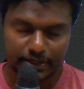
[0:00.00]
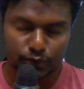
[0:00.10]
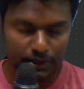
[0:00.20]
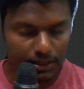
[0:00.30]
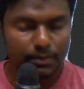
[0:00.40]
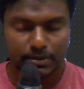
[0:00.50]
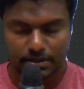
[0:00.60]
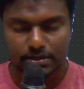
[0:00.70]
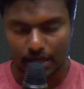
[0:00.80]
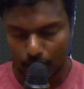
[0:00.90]
within the
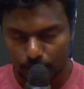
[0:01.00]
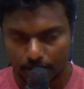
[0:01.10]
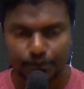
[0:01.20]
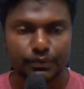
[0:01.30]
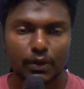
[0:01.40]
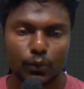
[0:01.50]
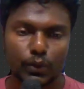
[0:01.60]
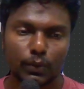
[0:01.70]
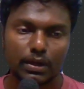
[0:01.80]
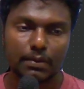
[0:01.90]
business hour,
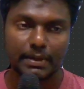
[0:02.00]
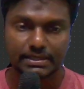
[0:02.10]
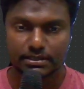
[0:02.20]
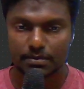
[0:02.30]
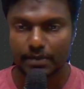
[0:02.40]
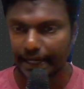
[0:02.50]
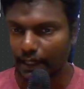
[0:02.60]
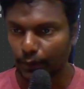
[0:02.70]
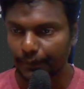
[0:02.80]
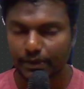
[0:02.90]
we will message them right
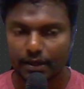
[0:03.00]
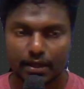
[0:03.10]
away.